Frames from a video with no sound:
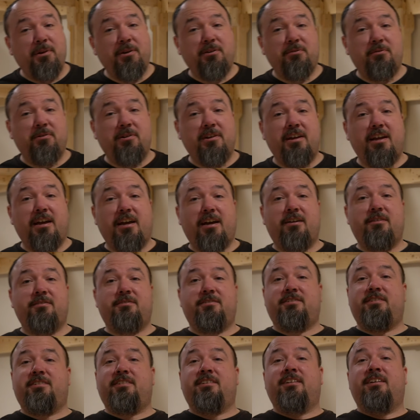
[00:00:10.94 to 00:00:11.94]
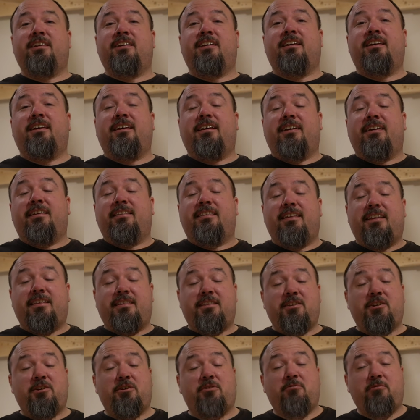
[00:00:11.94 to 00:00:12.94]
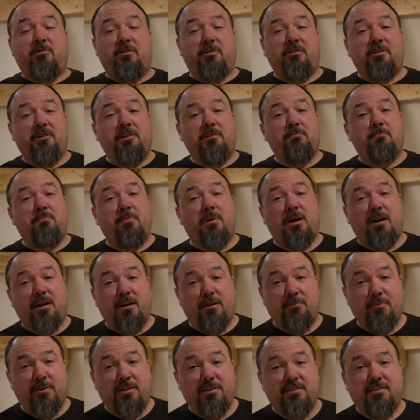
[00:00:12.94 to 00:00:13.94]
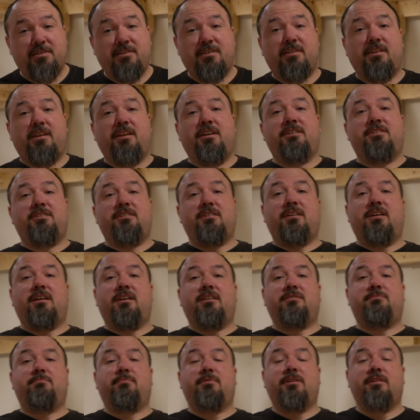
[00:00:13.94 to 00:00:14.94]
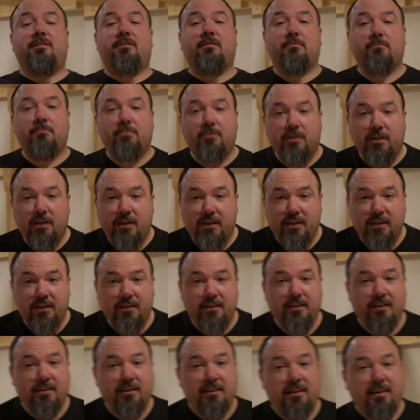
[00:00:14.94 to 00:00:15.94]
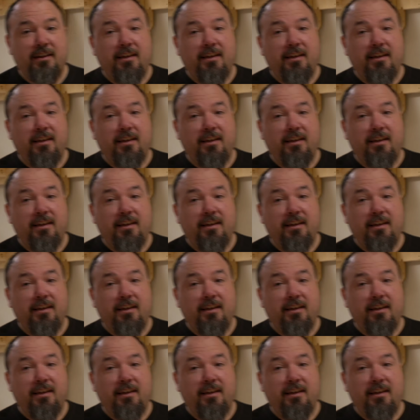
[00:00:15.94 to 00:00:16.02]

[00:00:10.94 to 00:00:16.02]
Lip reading: to announce that the aquarium bottom installation has been completed.